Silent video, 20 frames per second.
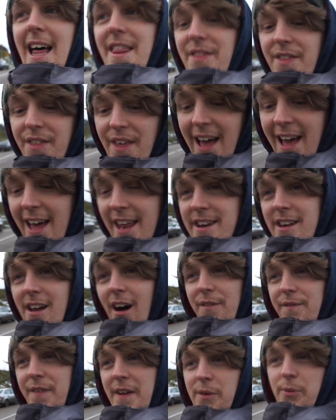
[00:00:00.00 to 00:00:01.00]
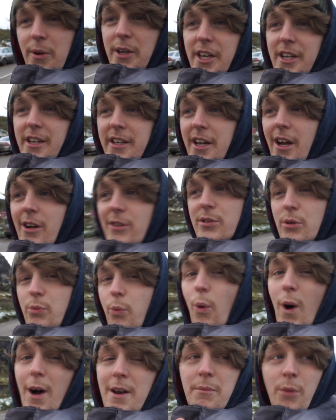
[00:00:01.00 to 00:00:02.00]
And then I think we're gonna go to
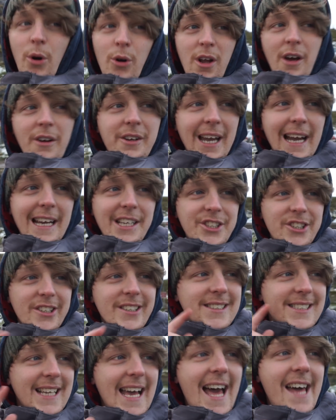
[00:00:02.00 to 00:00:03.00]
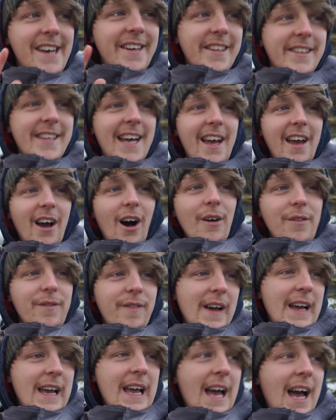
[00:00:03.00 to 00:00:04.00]
one more location to end the day off.
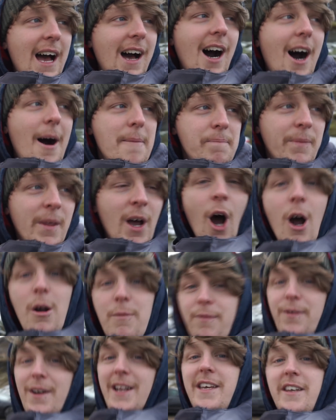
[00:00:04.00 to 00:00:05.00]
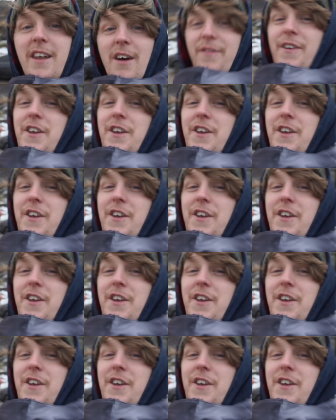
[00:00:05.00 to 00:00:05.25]
Um, hopefully the